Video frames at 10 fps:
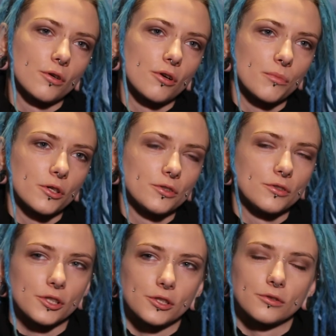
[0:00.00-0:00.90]
know, I made
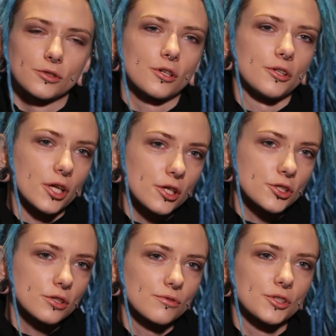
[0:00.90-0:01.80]
really good
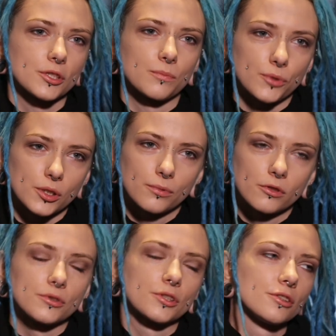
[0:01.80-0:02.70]
connection with some
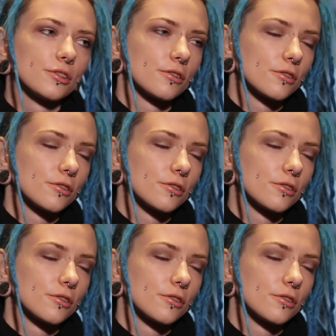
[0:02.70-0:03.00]
people, with other